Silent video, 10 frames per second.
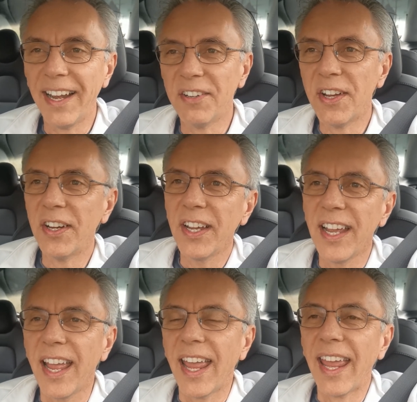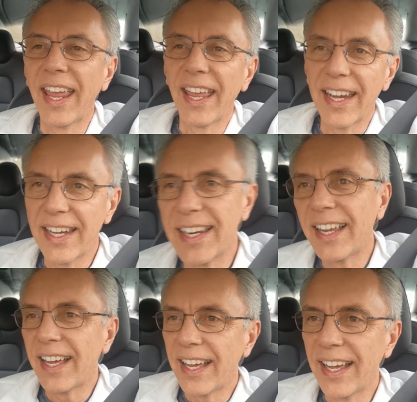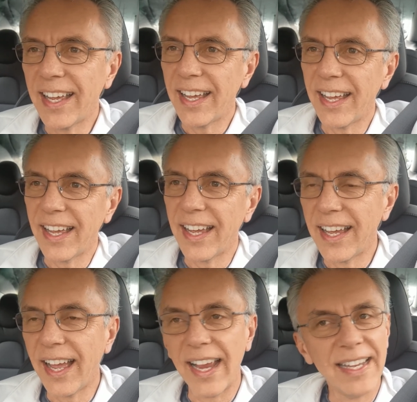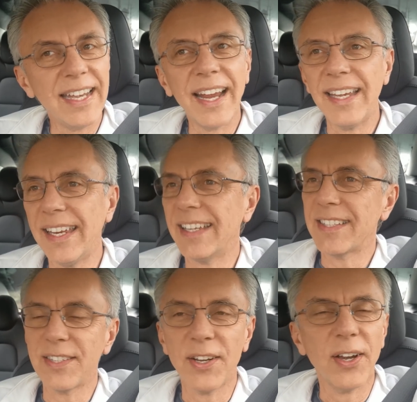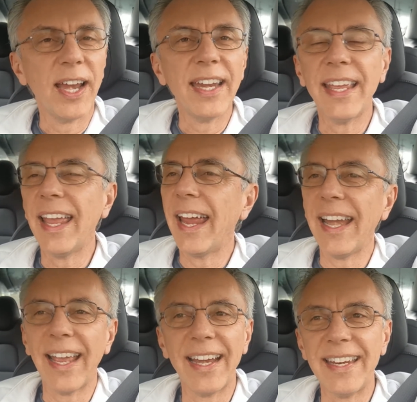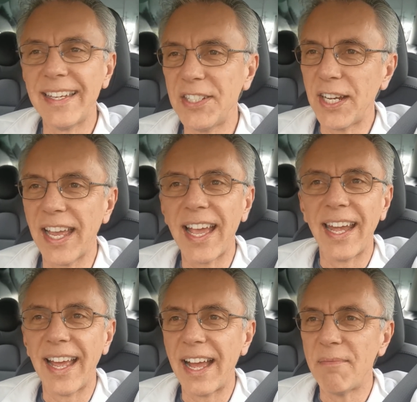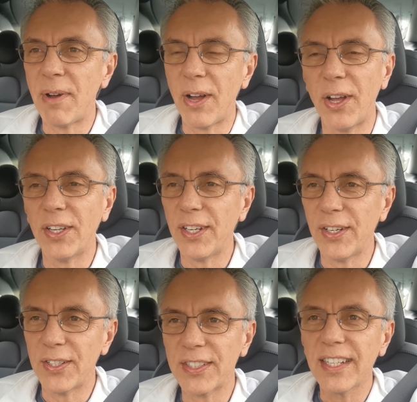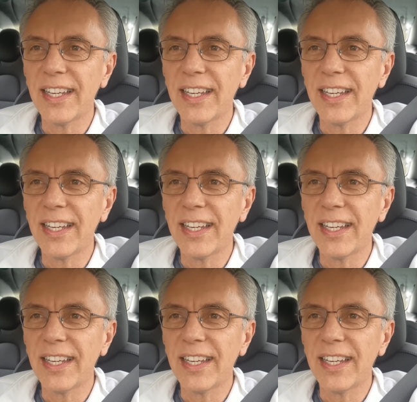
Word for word: I don't know and uh, uh, I need ideas. So any any ideas you got, I'm all ears.